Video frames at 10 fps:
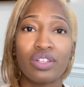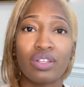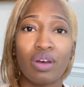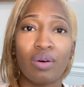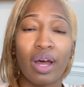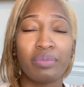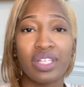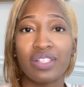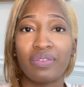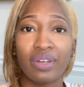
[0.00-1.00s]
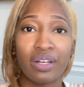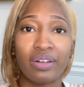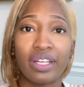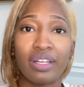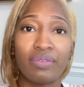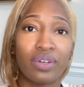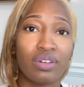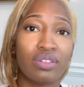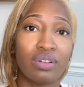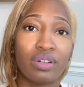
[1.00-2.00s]
So I'm just very
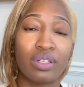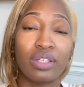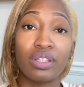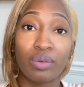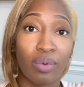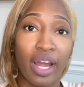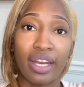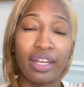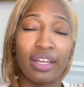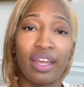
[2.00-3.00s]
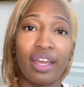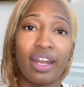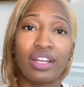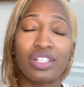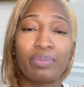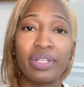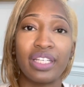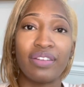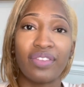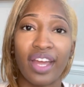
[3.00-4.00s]
versed on the writing, and I just
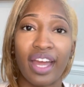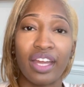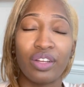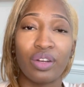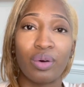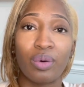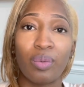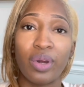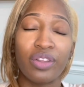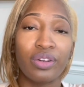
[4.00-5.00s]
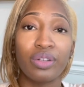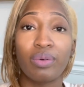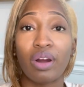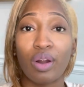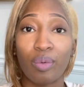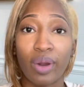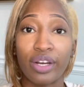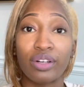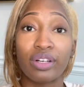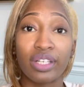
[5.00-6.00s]
believe that, whether you are a
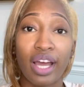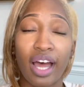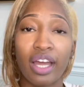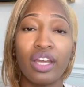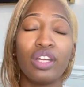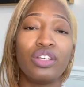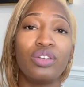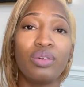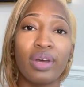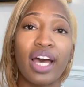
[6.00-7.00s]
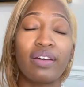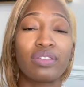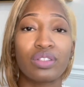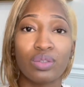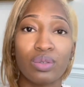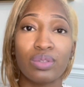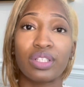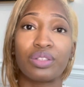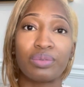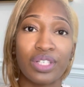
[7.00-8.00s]
writer or not, you have the tools
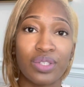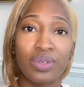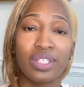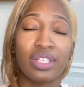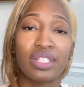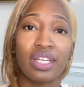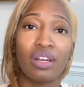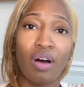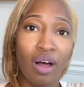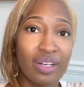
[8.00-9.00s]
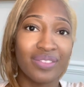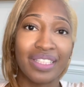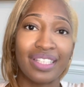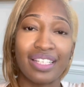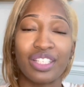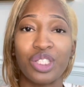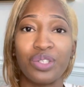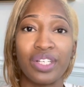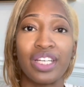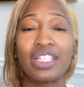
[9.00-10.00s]
and the resources and all of the things that
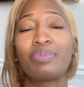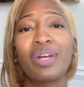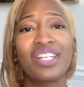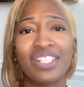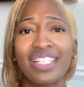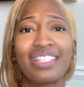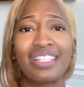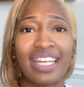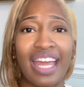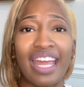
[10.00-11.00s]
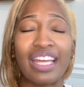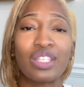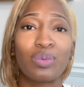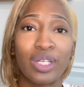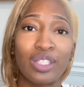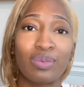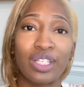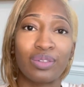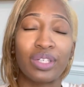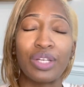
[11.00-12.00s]
you need, especially today in 2023.